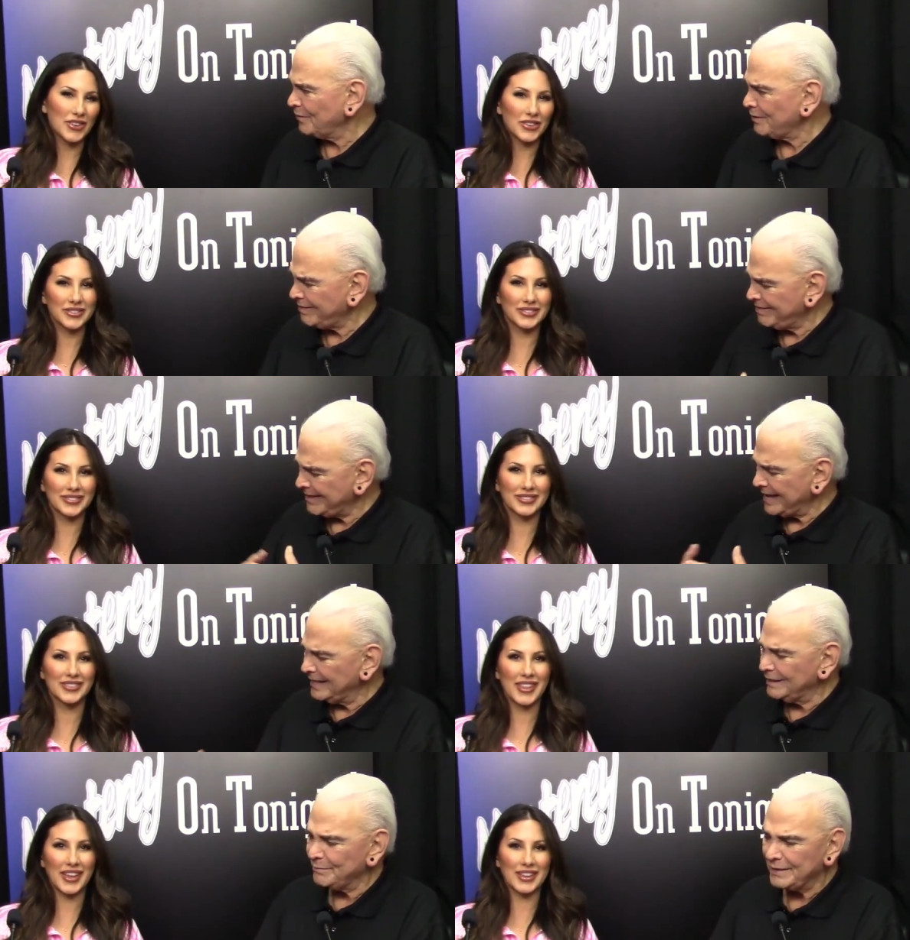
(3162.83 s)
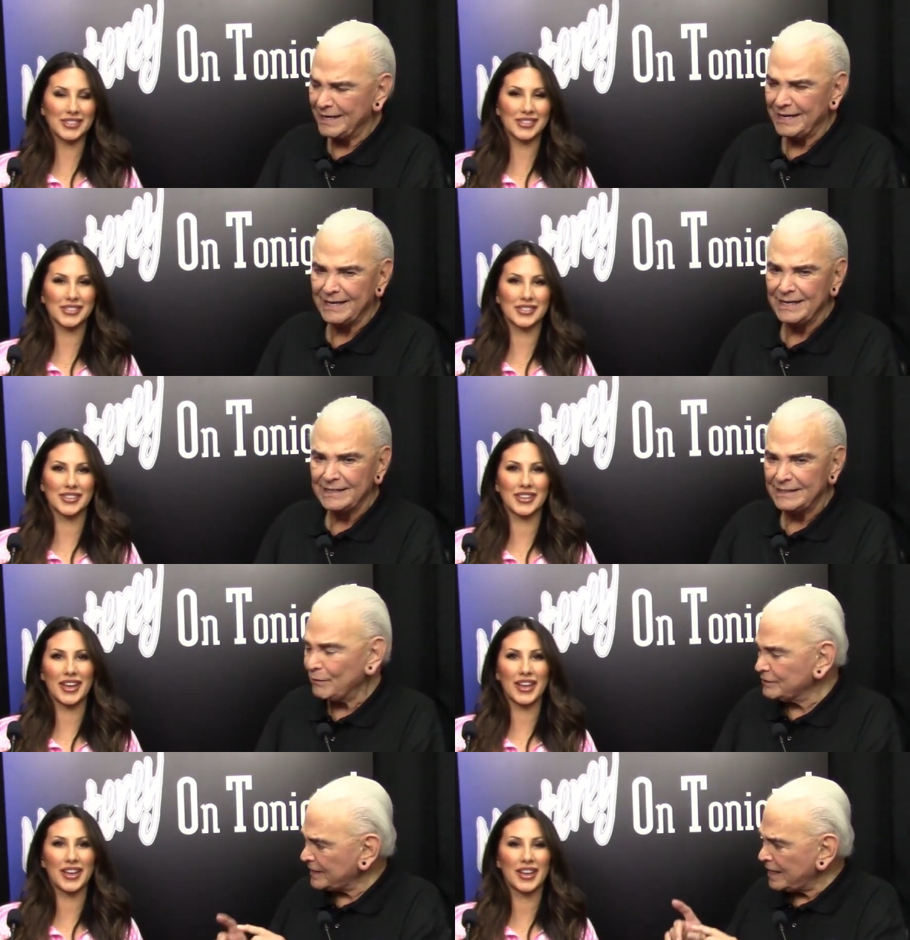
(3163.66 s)
Speaker 1: Bartholomay.
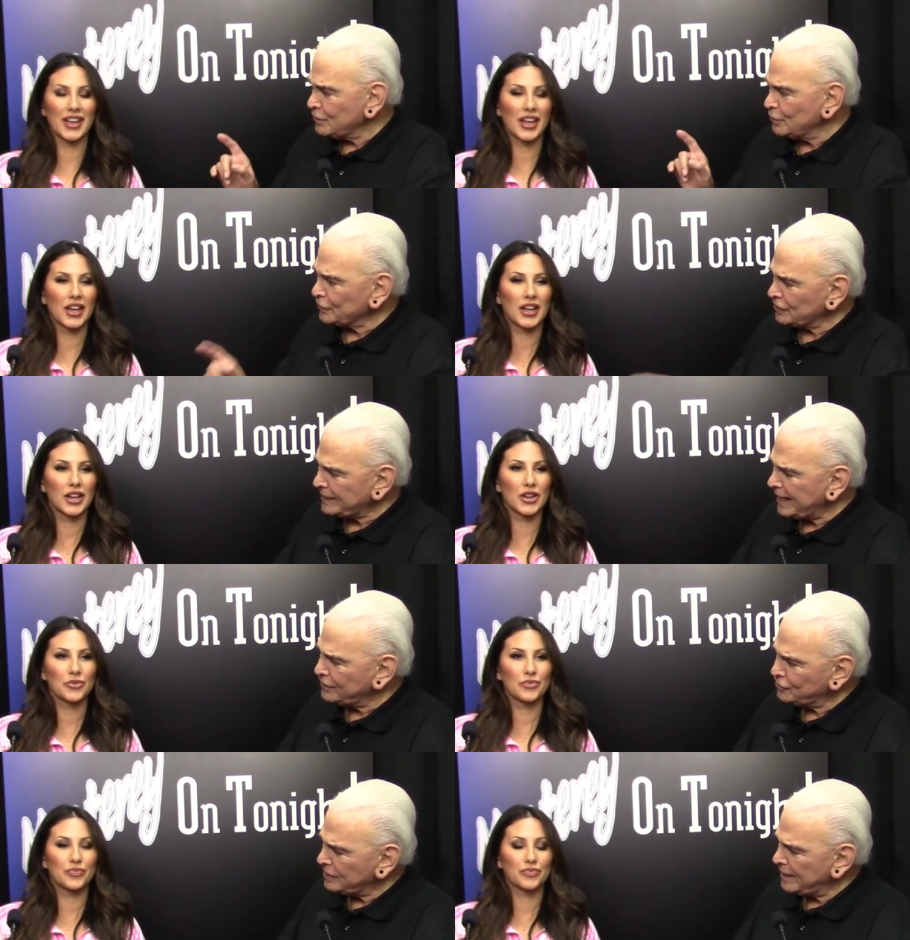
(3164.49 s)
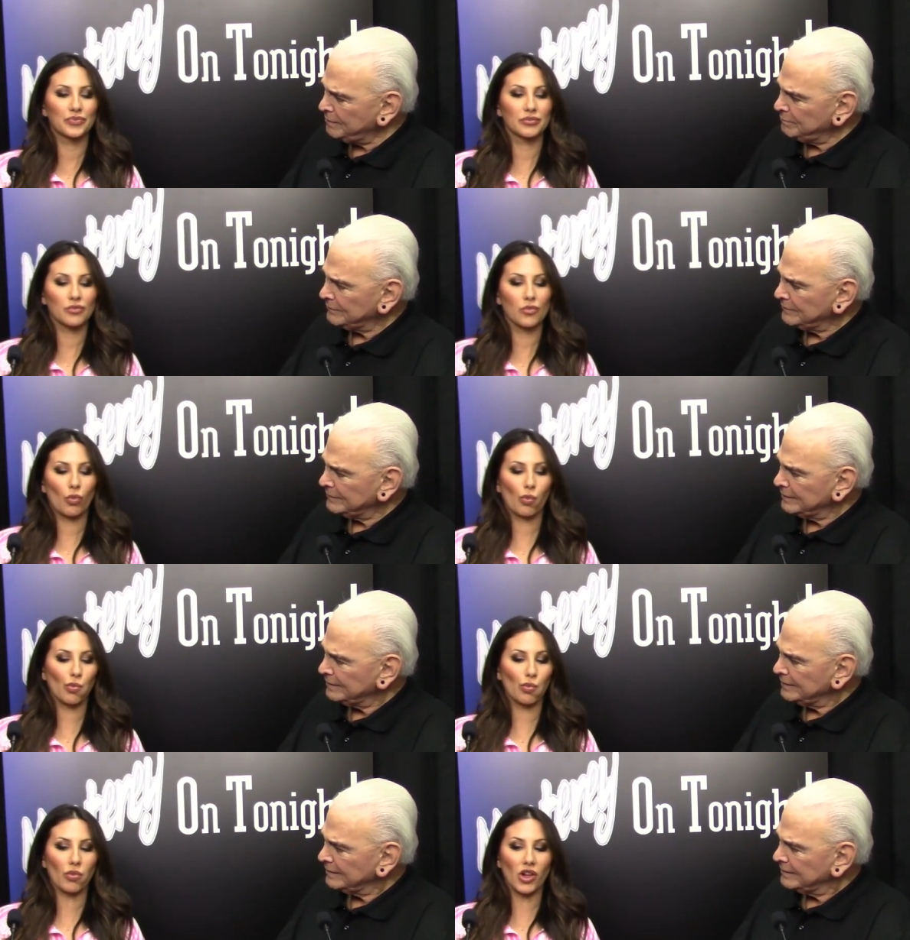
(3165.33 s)
Now, is that your stage
Speaker 2: name?
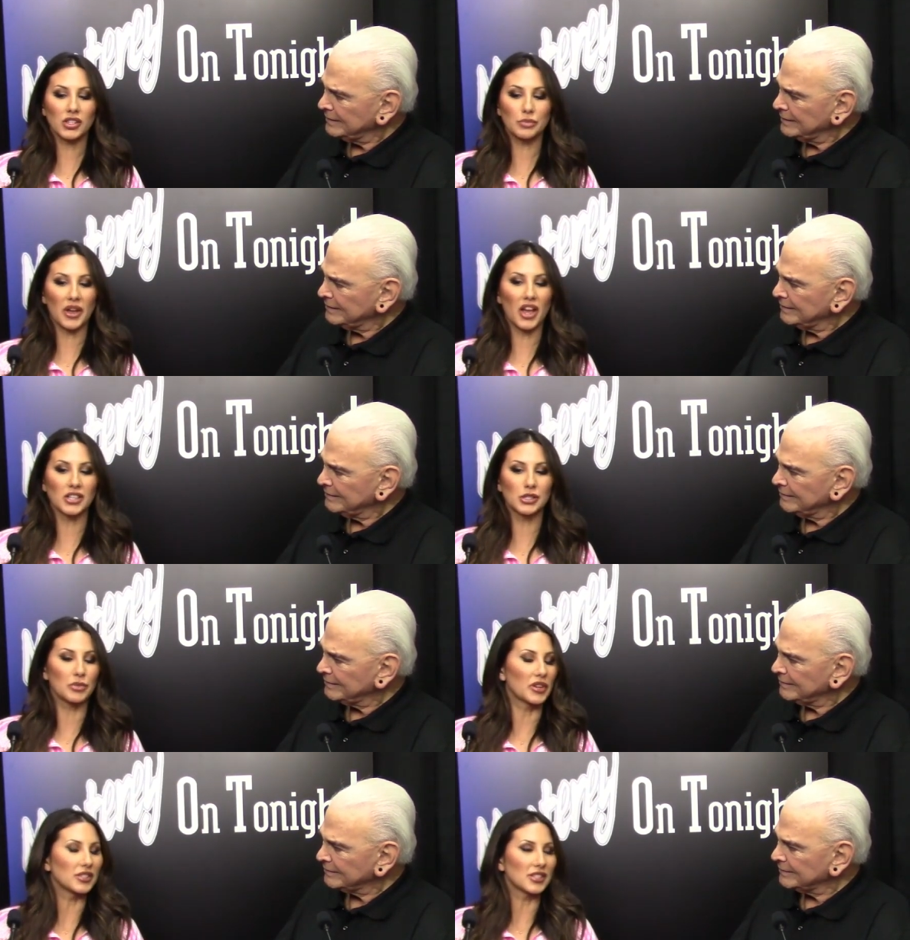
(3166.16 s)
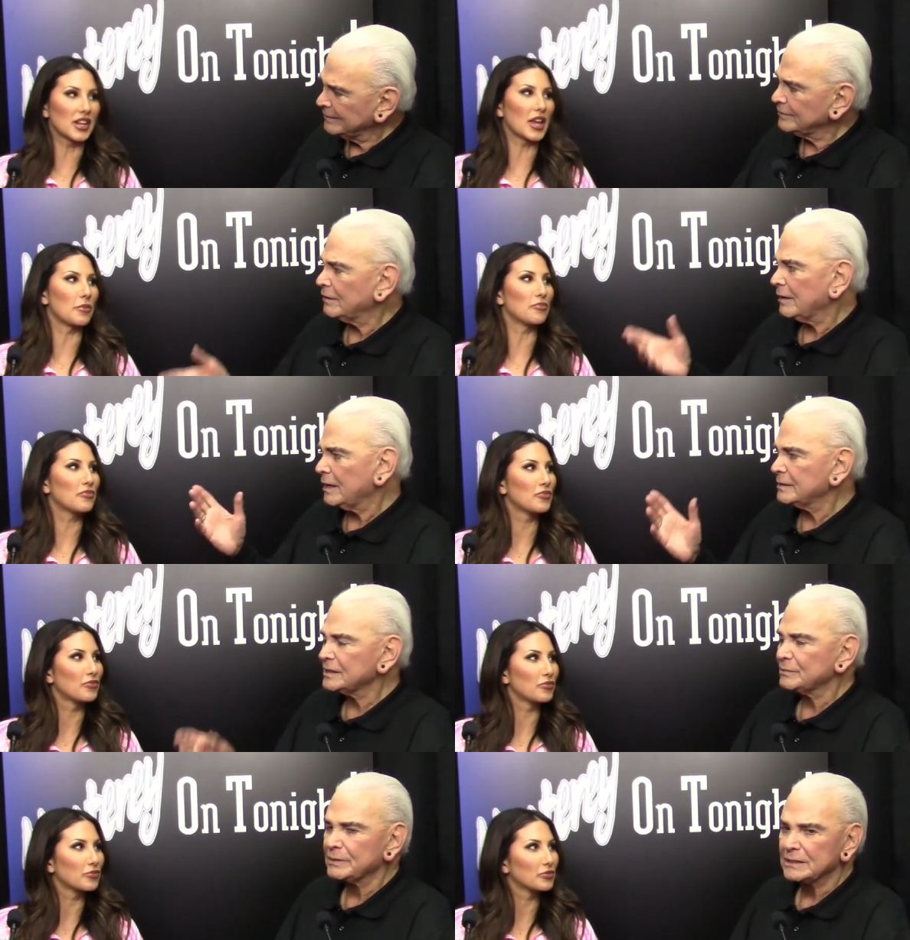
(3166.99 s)
Mm, it's my husband's name. Your
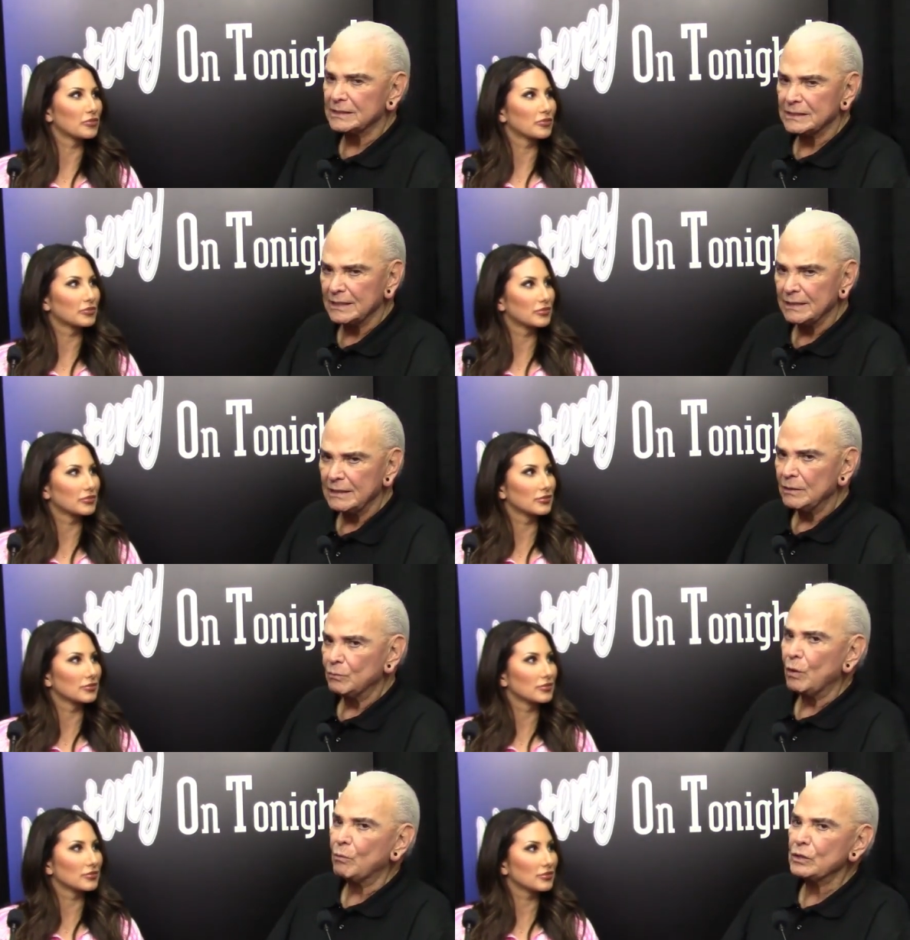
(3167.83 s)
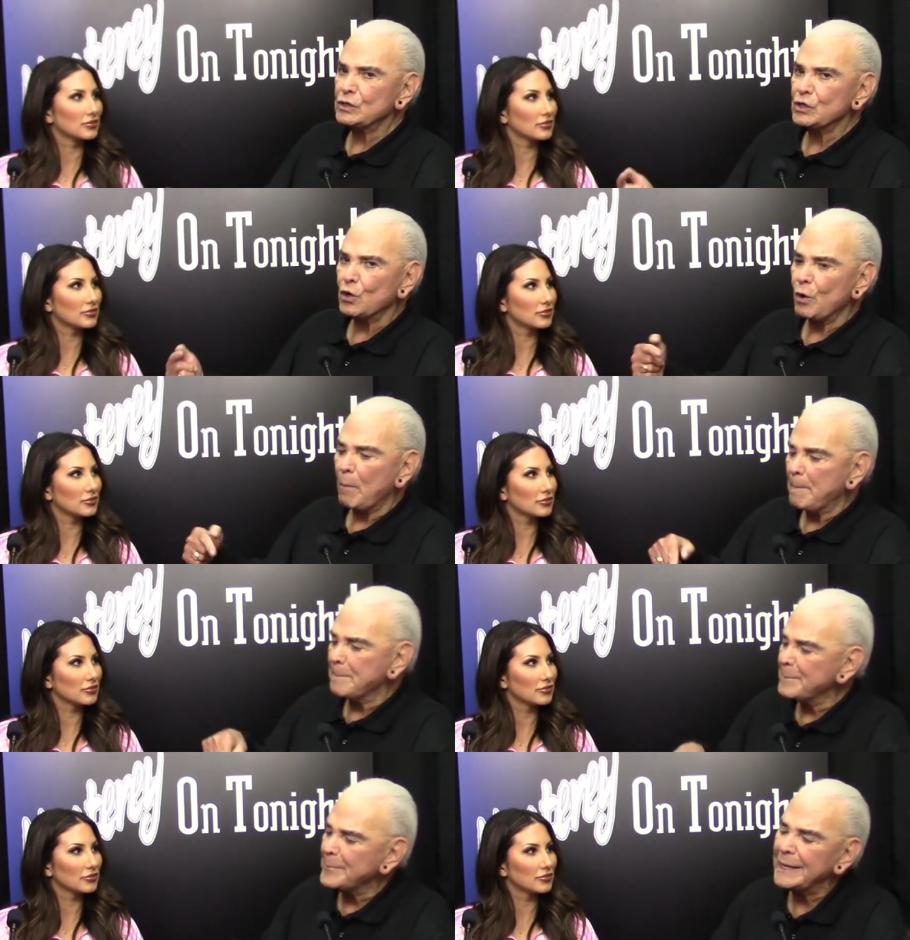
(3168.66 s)
Speaker 1: husband's name. What was your
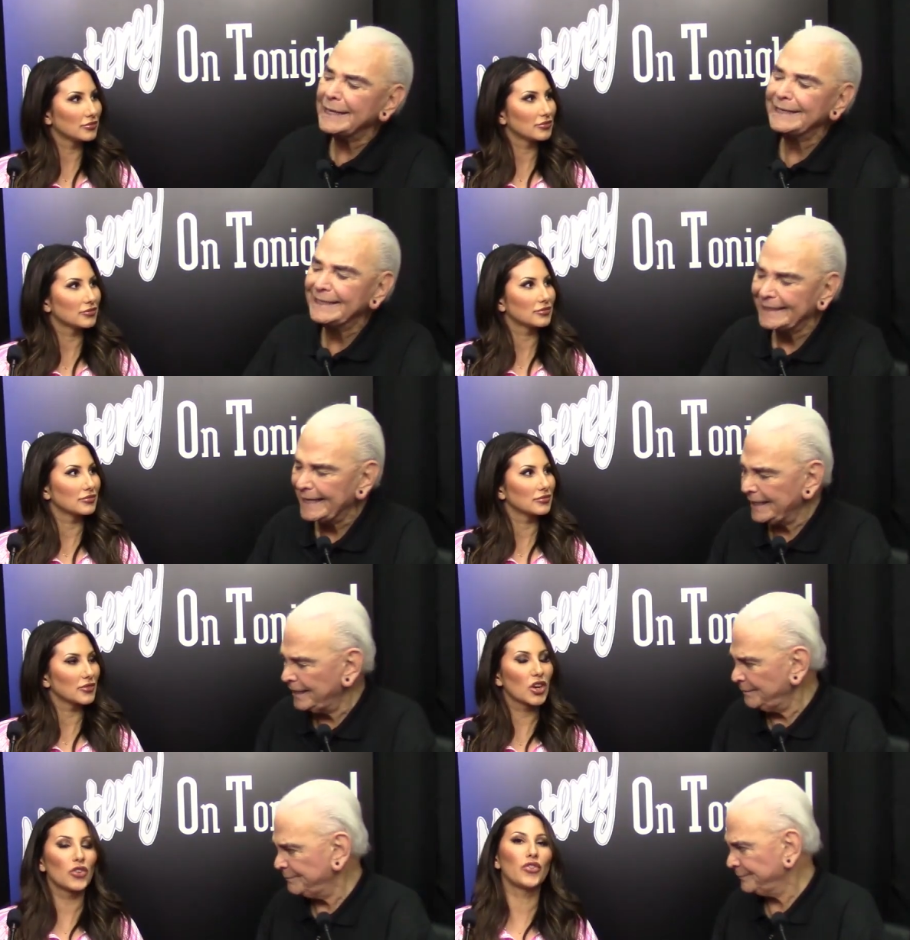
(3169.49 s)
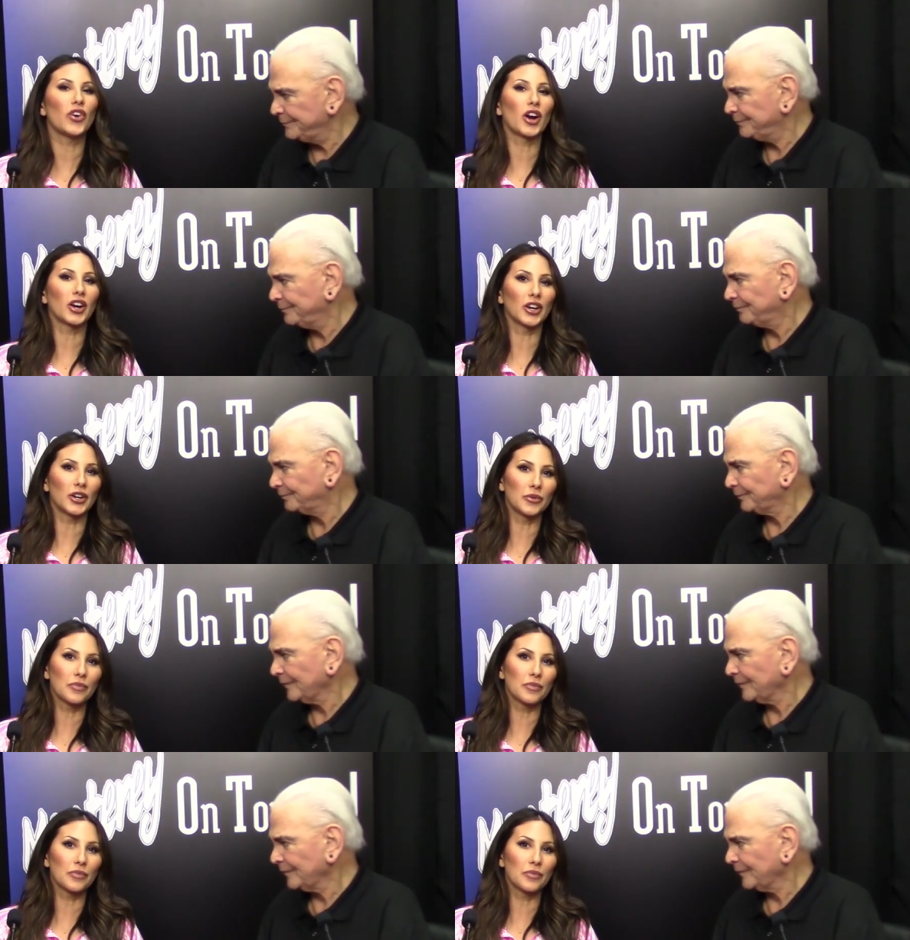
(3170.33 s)
maiden name?
Speaker 2: Cafaro,